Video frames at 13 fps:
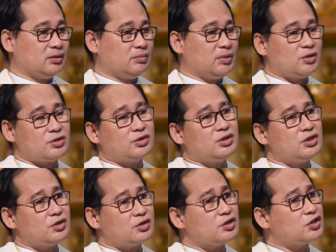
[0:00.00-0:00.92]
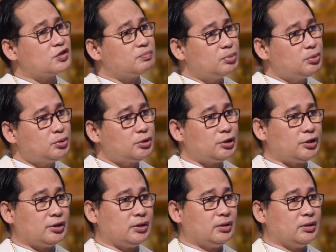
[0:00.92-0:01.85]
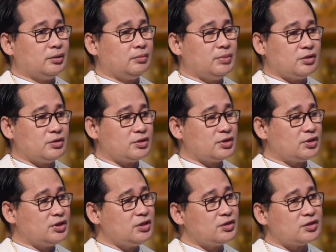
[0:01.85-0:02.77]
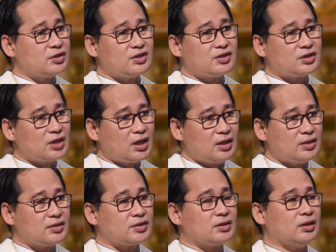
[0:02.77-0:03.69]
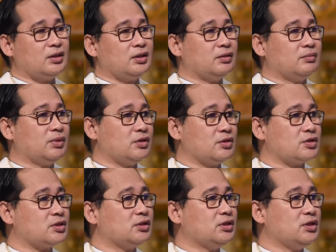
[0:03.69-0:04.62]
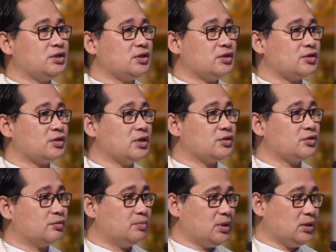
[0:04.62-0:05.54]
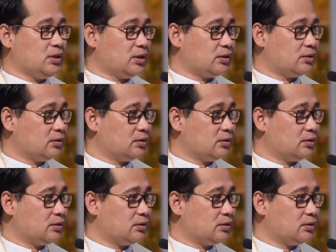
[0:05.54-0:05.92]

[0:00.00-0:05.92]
because Jesus is poor, because Jesus is chaste, because Jesus is obedient.